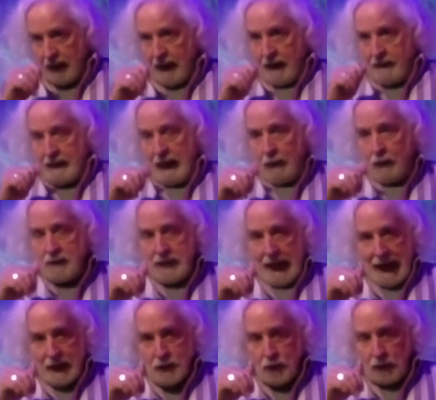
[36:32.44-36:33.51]
that was
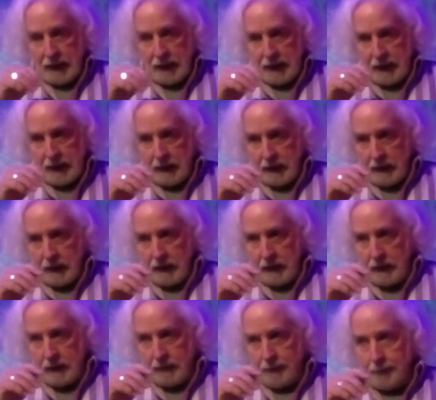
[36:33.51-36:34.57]
actually
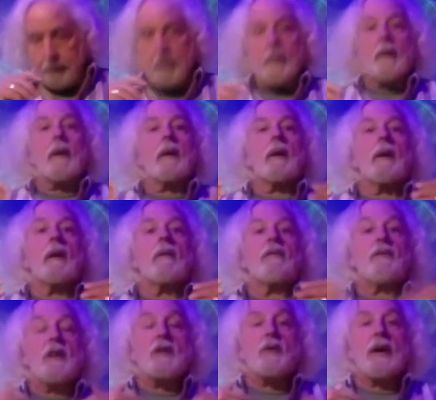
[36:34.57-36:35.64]

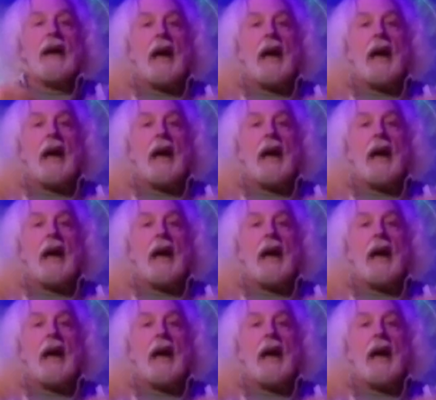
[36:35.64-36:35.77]
featuring